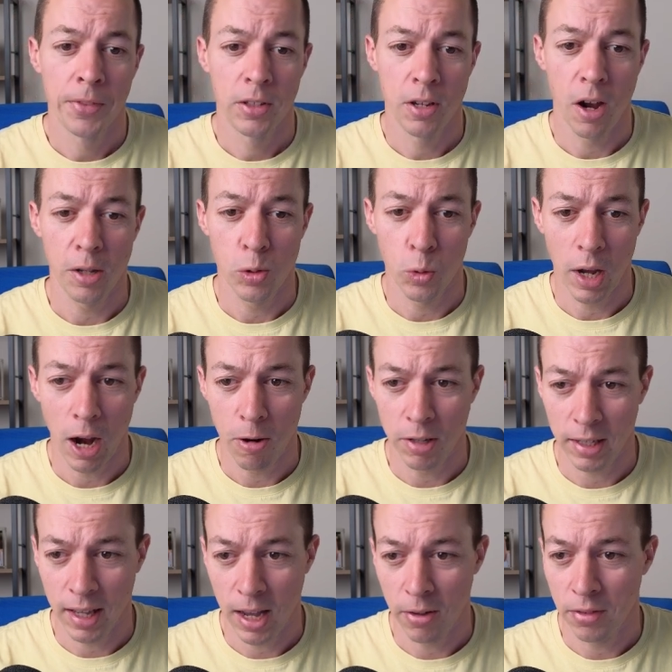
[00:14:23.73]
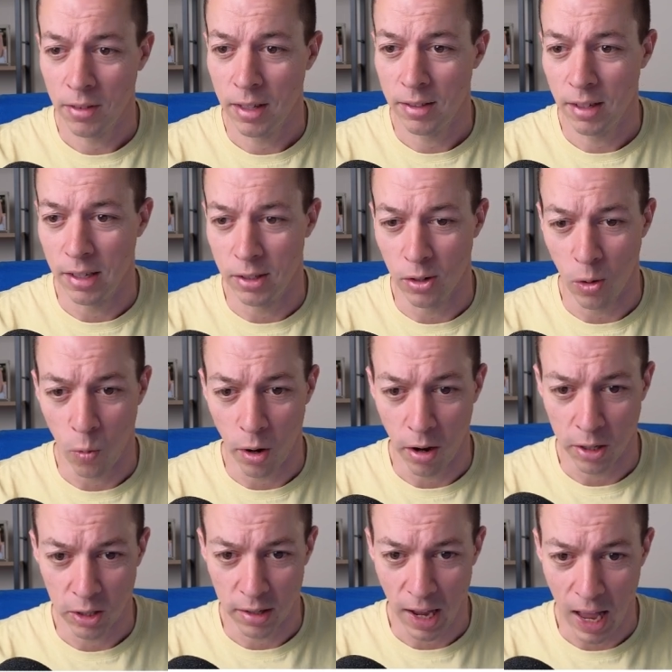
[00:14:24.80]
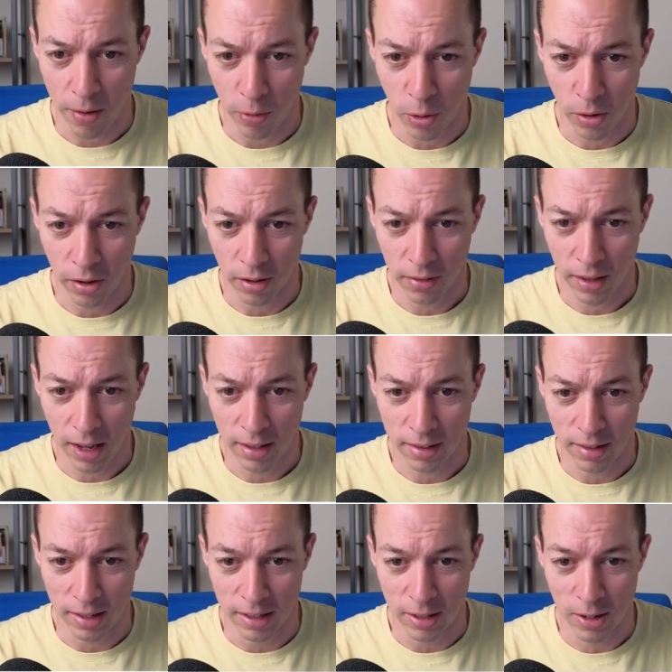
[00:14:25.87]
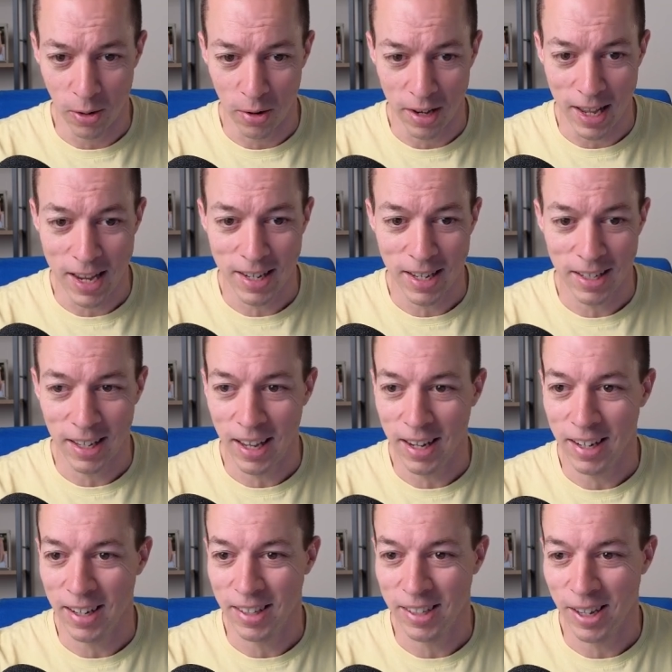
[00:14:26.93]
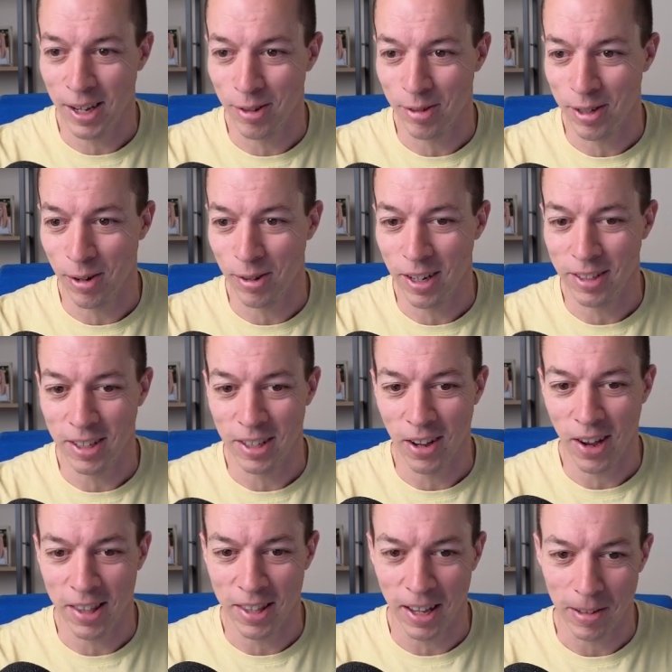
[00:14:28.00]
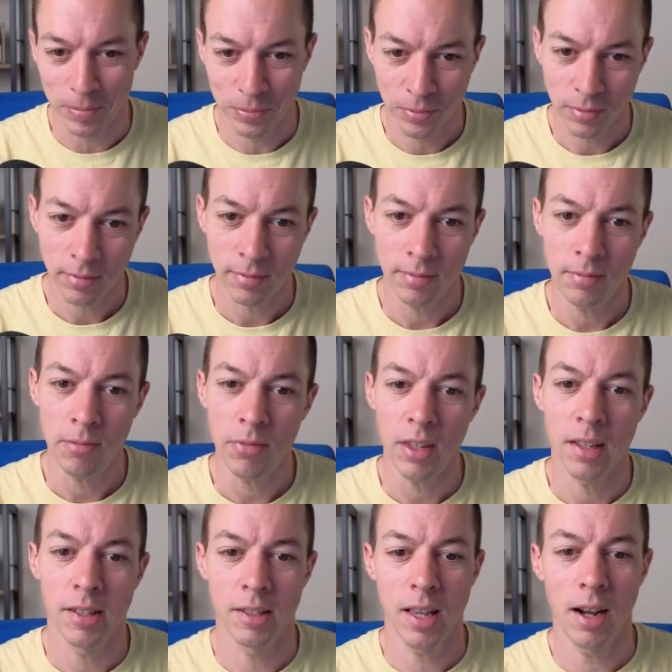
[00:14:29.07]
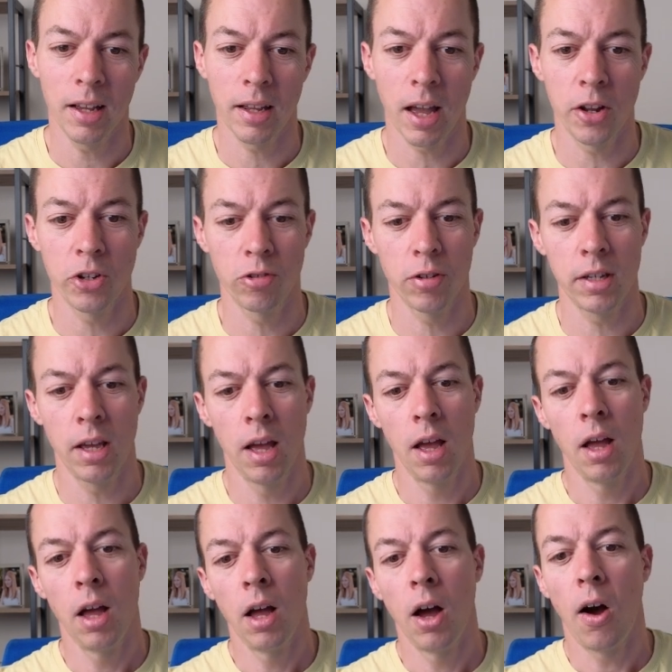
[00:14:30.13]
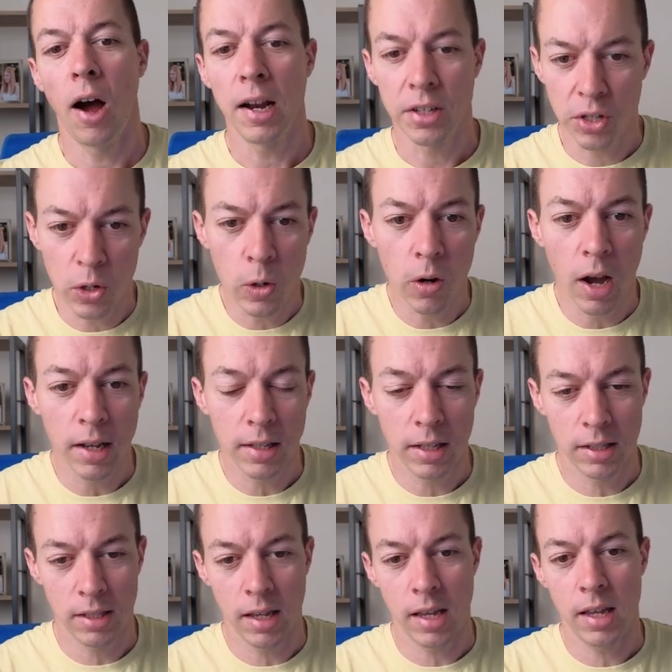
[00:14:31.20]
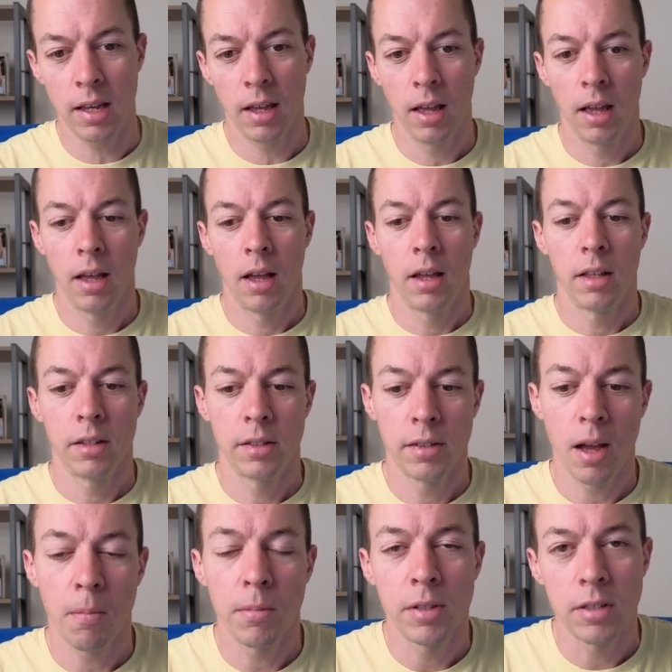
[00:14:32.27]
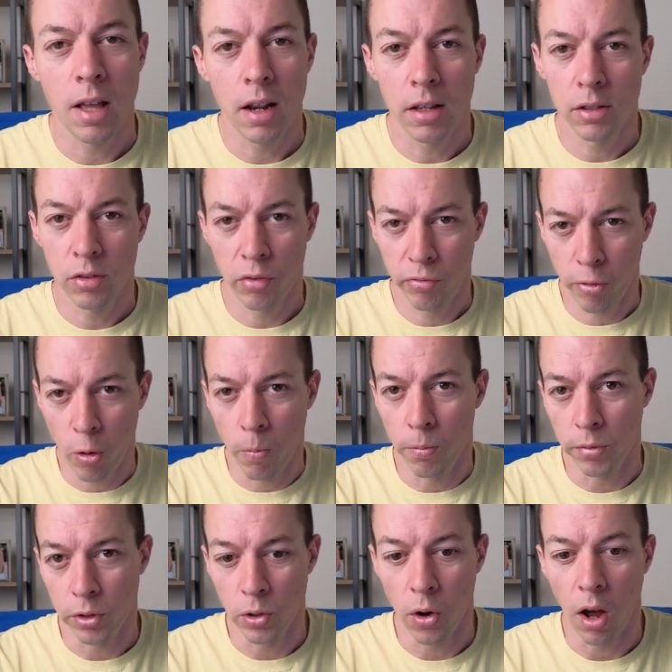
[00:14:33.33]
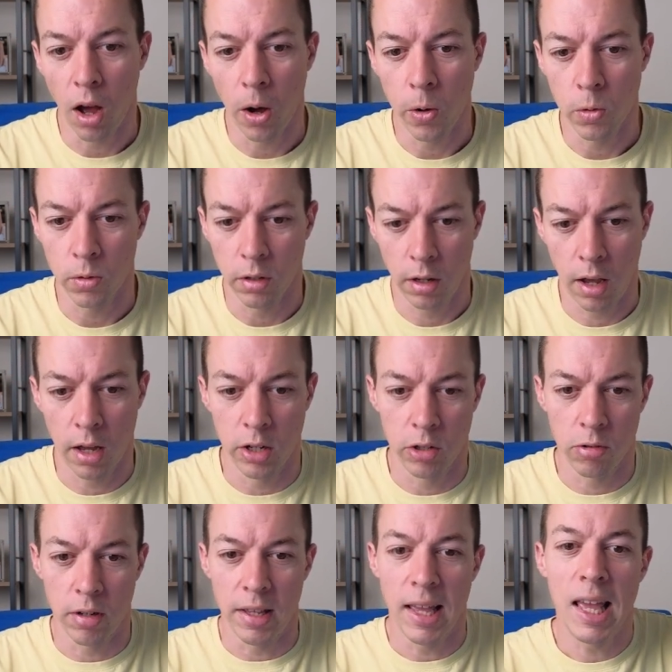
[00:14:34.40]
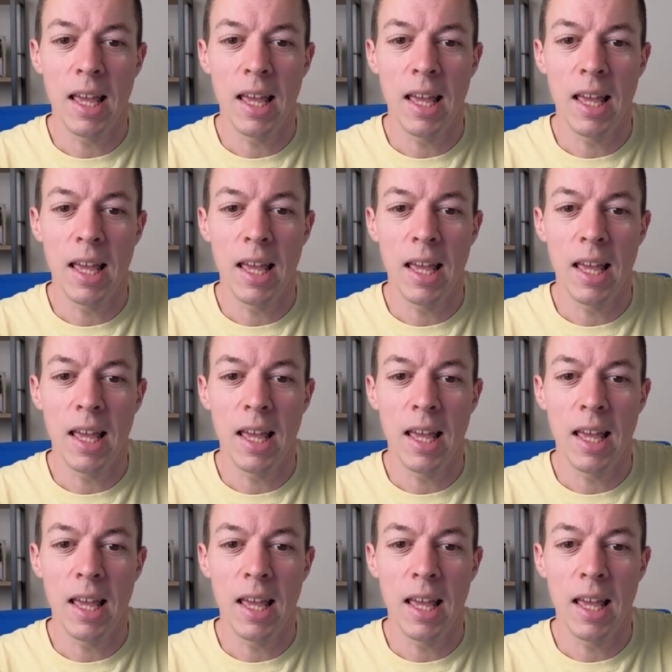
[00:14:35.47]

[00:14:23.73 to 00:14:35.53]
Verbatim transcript: Title character count, this is not one I should have on. That is not needed in the search results. Let's just hide that. Seller country, I do like to see some sellers from your own country.